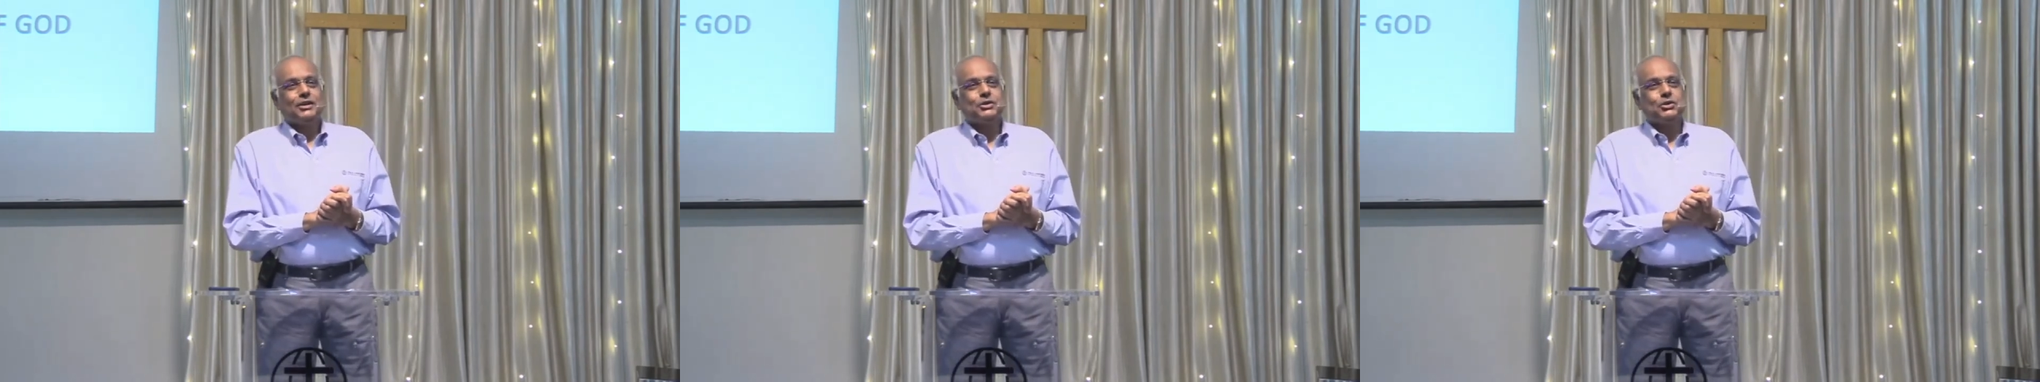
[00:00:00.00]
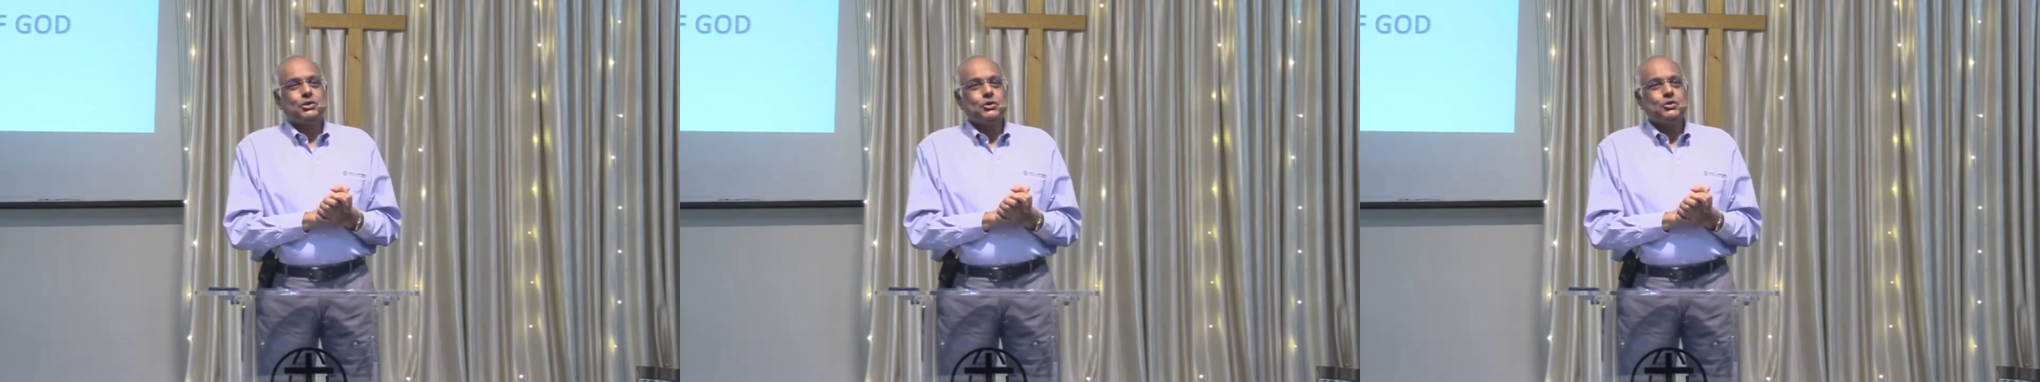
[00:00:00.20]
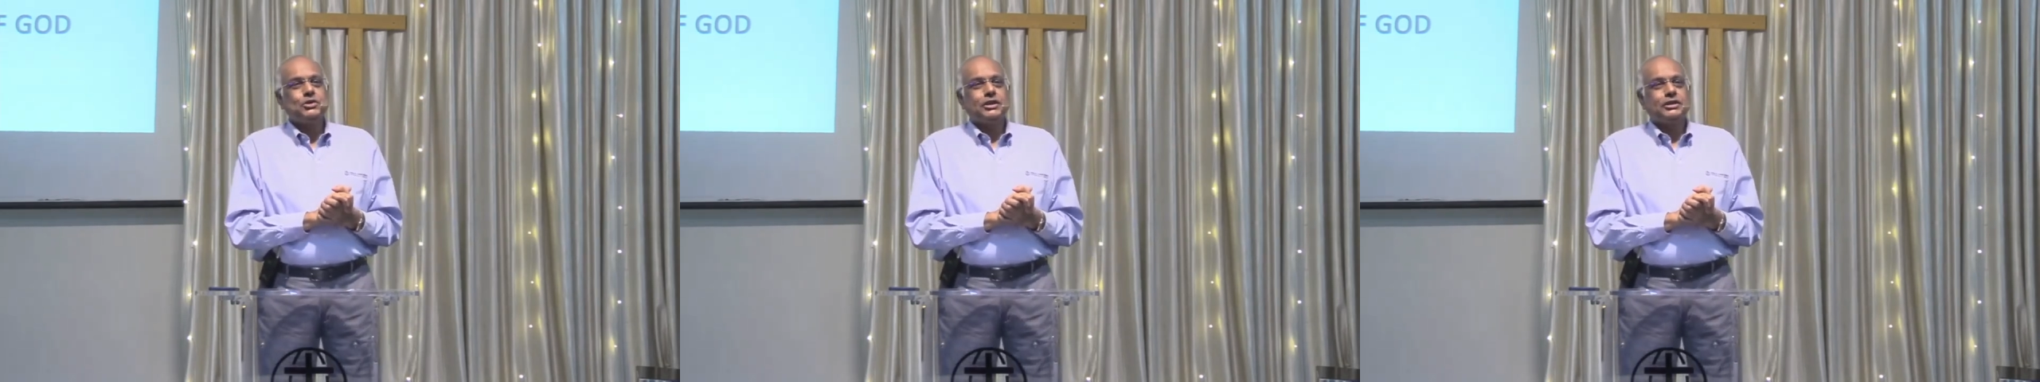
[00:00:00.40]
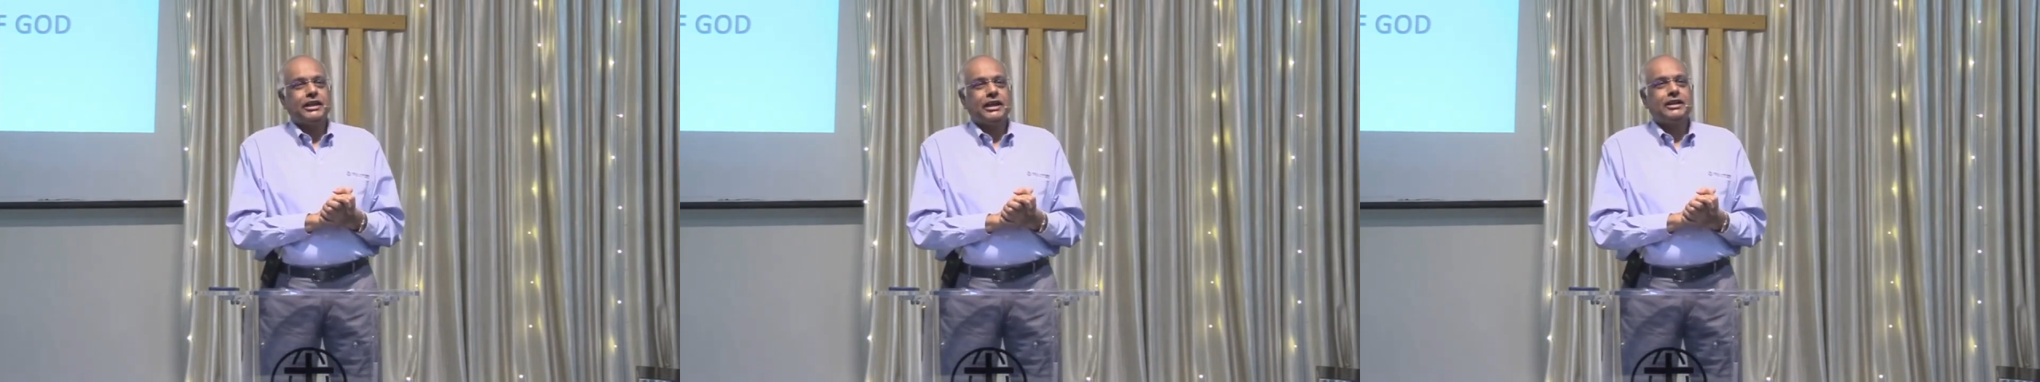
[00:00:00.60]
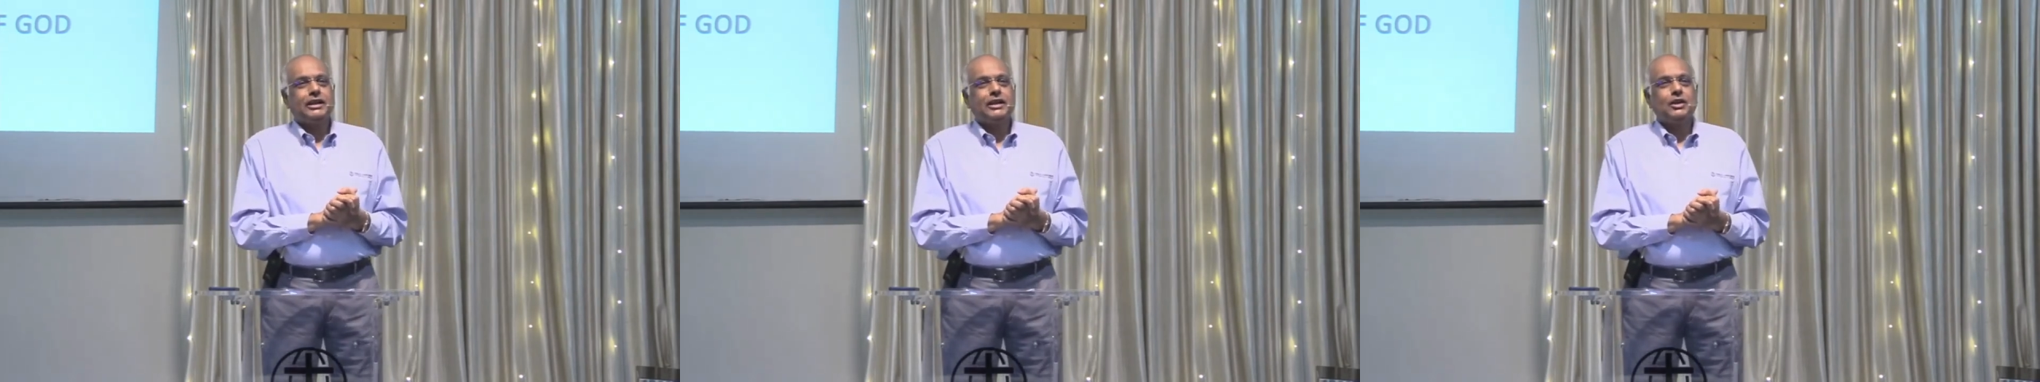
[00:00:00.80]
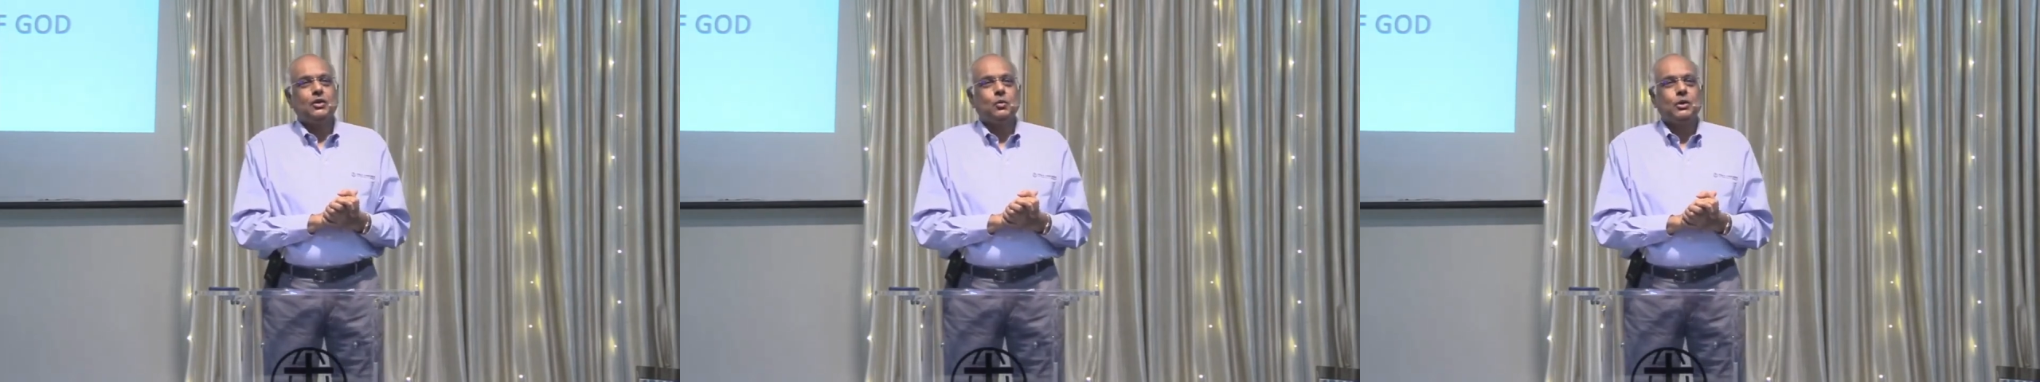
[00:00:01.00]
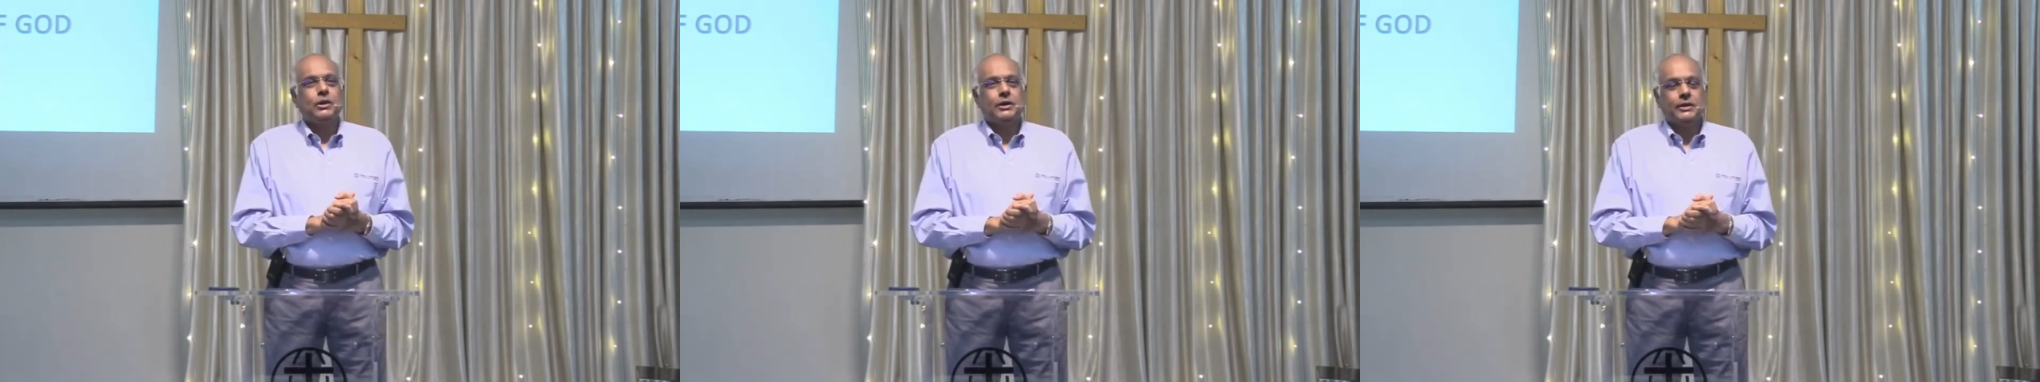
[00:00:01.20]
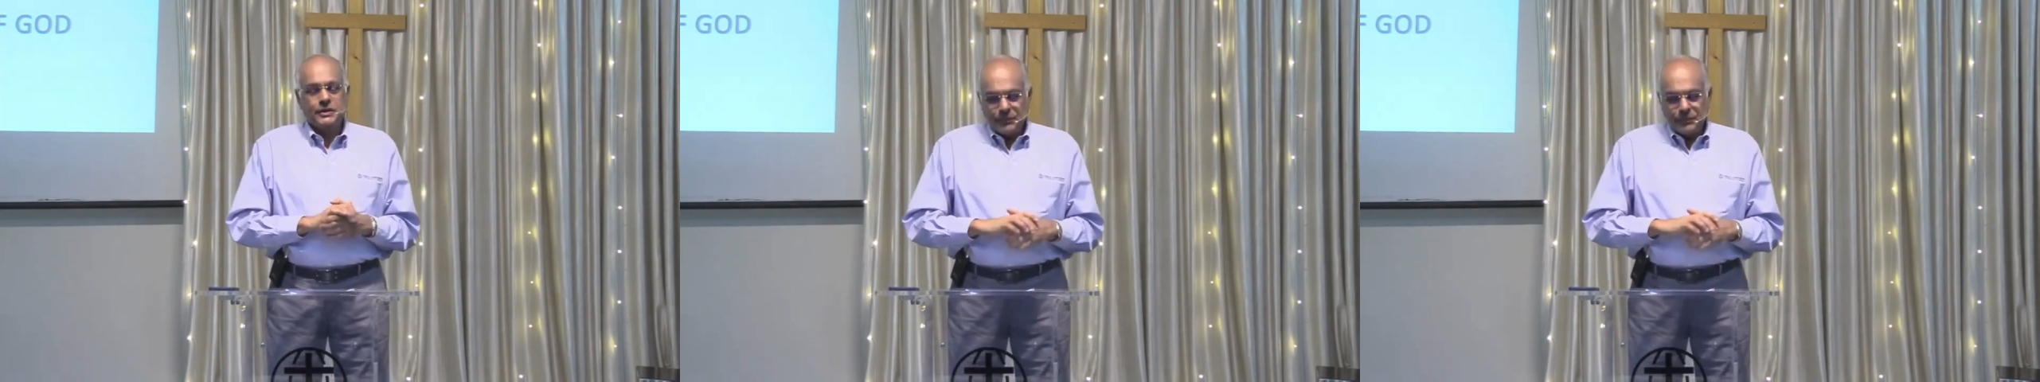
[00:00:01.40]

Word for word: use a technical word.